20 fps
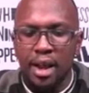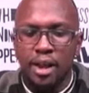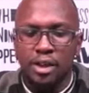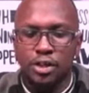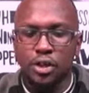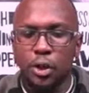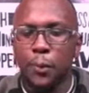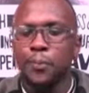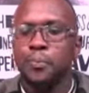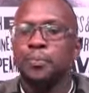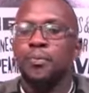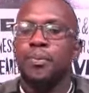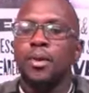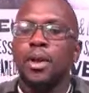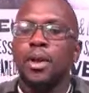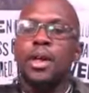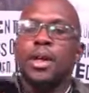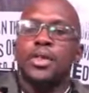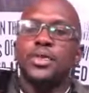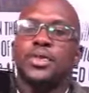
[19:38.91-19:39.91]
So
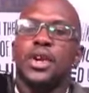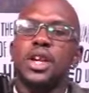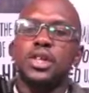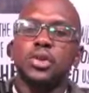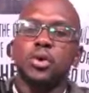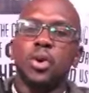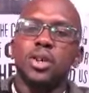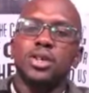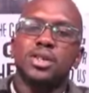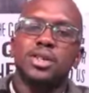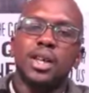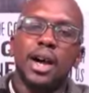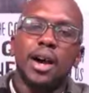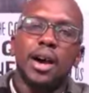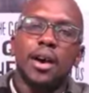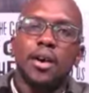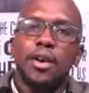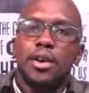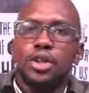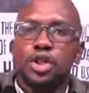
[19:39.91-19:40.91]
this was
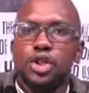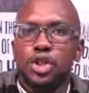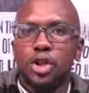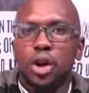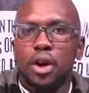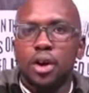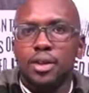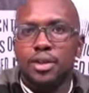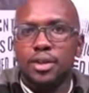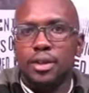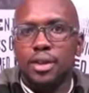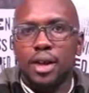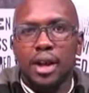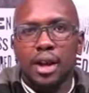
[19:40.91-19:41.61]
the shot.